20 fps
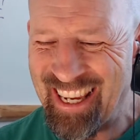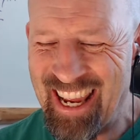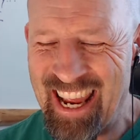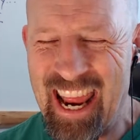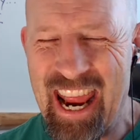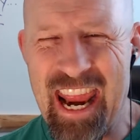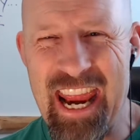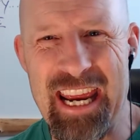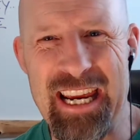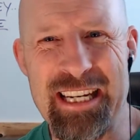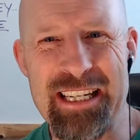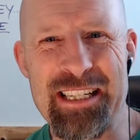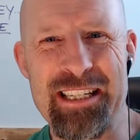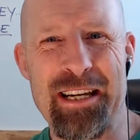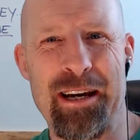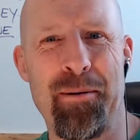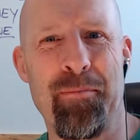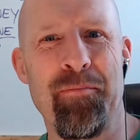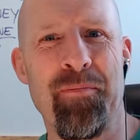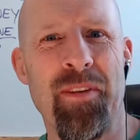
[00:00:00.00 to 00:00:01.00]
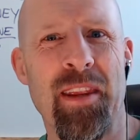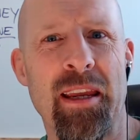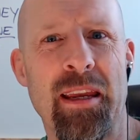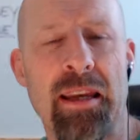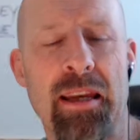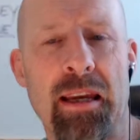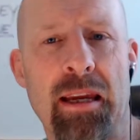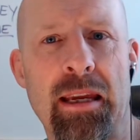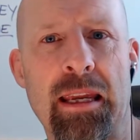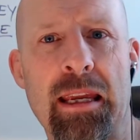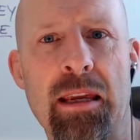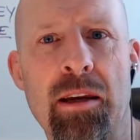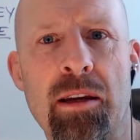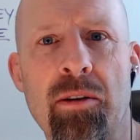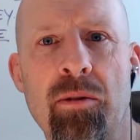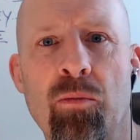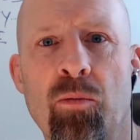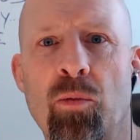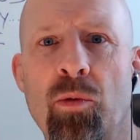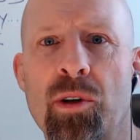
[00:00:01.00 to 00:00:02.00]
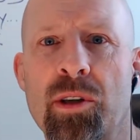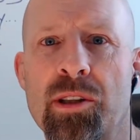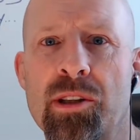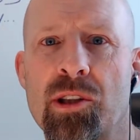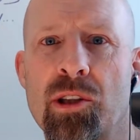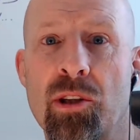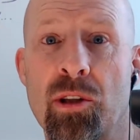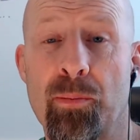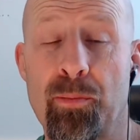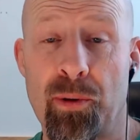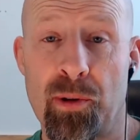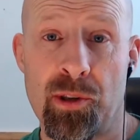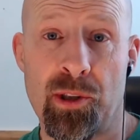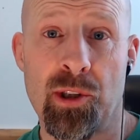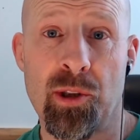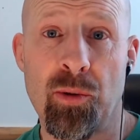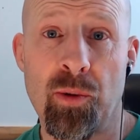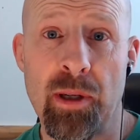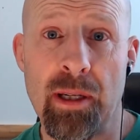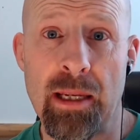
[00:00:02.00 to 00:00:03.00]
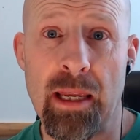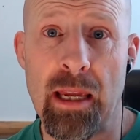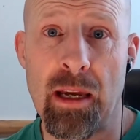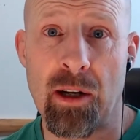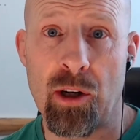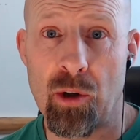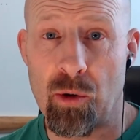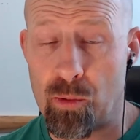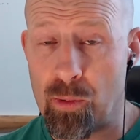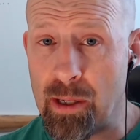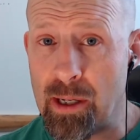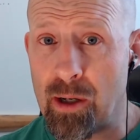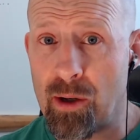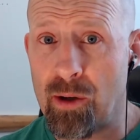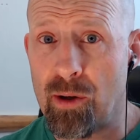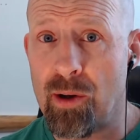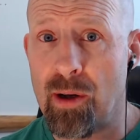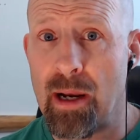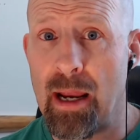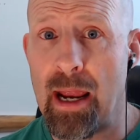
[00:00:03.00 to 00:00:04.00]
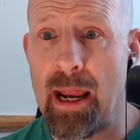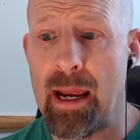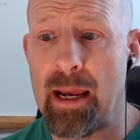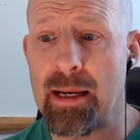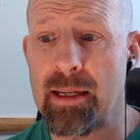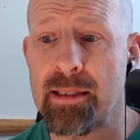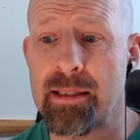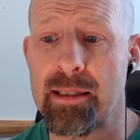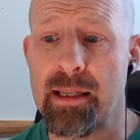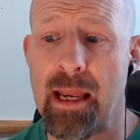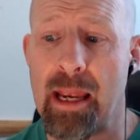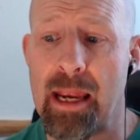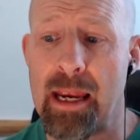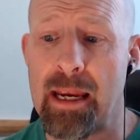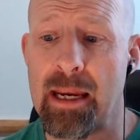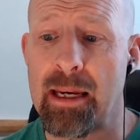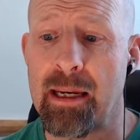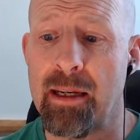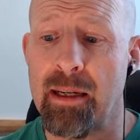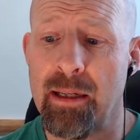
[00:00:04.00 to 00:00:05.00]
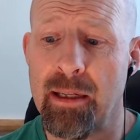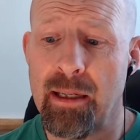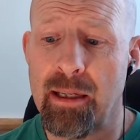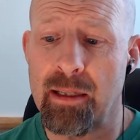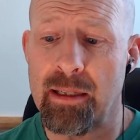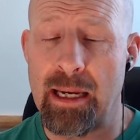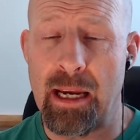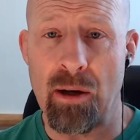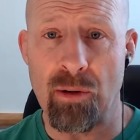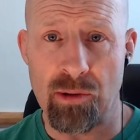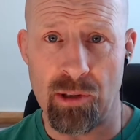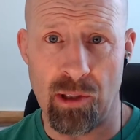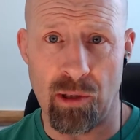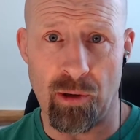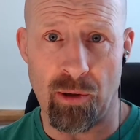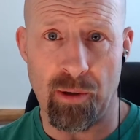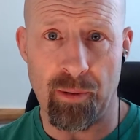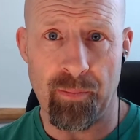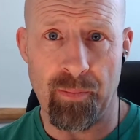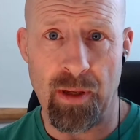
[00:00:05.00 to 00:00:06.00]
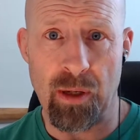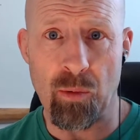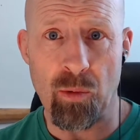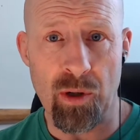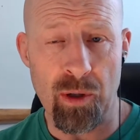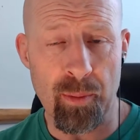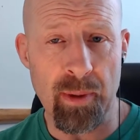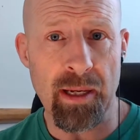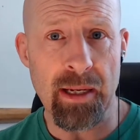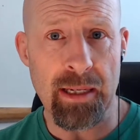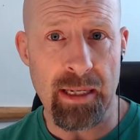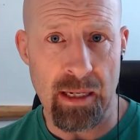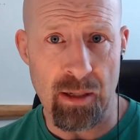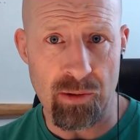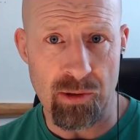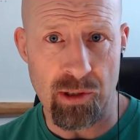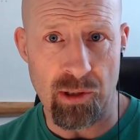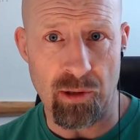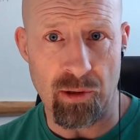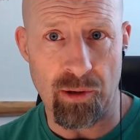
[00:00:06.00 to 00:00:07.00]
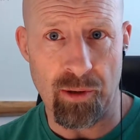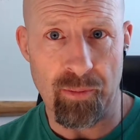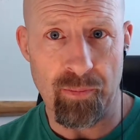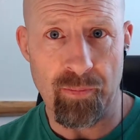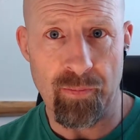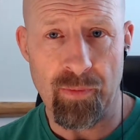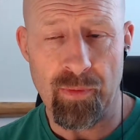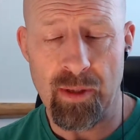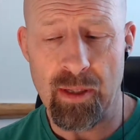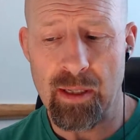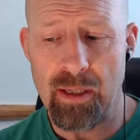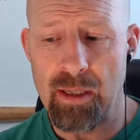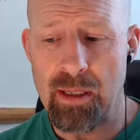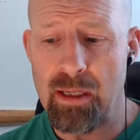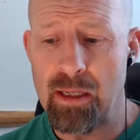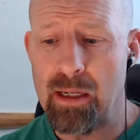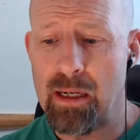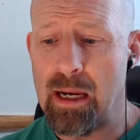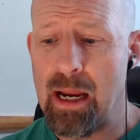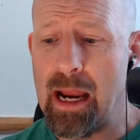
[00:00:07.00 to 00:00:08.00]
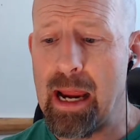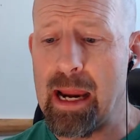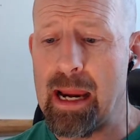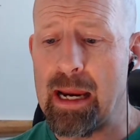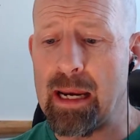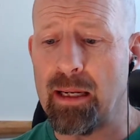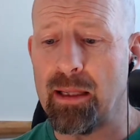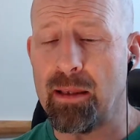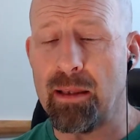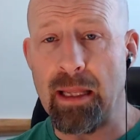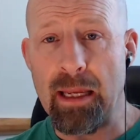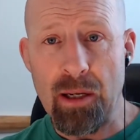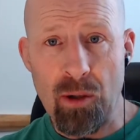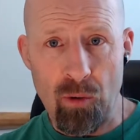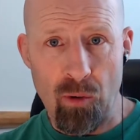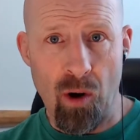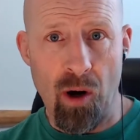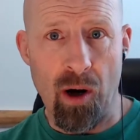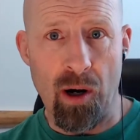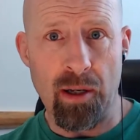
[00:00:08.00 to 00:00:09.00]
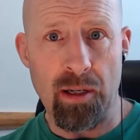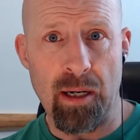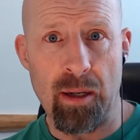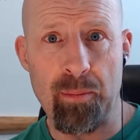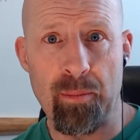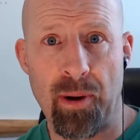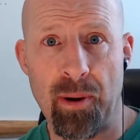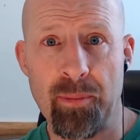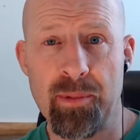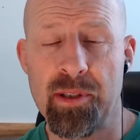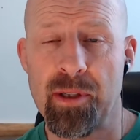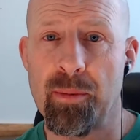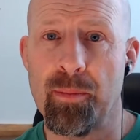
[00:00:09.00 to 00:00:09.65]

and he was pursuing a career as a counselor. He wanted to be a counselor. And later on, I bumped